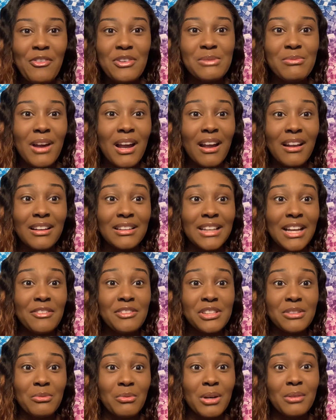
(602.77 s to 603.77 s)
was
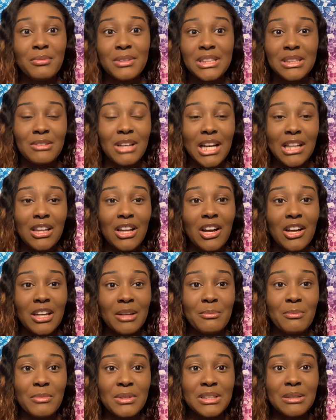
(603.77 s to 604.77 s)
the one reason why I thought I
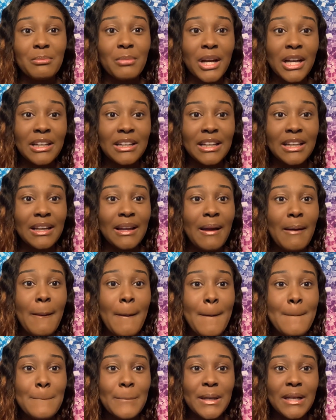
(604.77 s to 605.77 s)
wasn't pregnant.
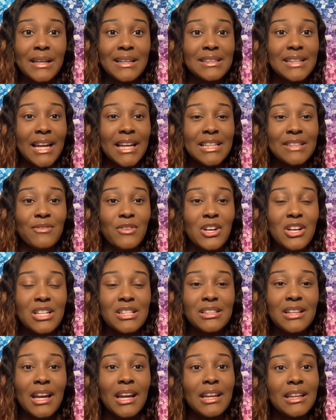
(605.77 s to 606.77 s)
But it's like, as far as
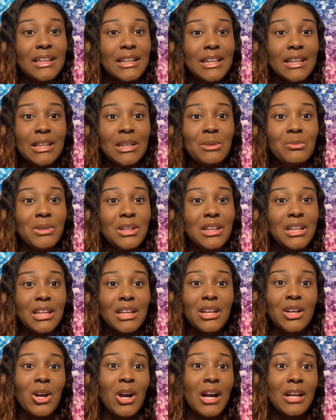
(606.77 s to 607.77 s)
like dealing with
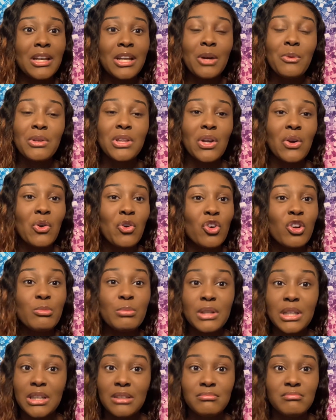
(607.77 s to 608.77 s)
it, girl, I dealt with it
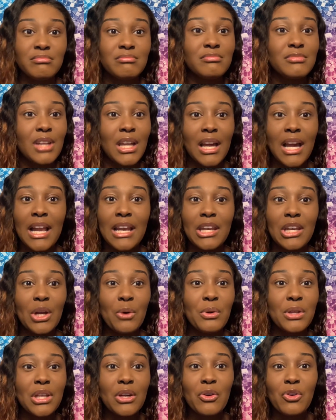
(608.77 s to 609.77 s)
horribly. Like, I dealt
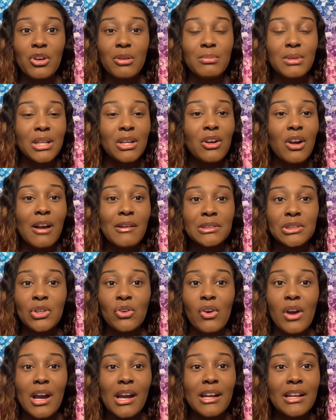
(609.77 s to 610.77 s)
with it horribly, girl. I was
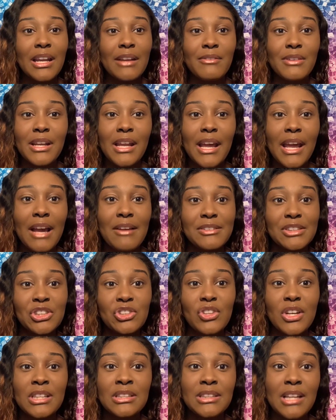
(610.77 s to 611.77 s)
crying every day. I was
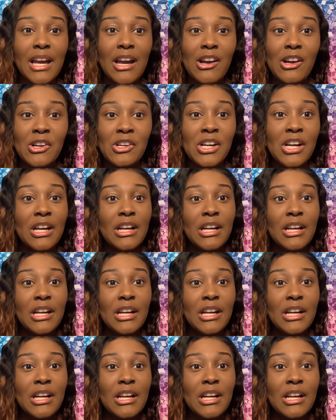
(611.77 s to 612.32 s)
stressed out.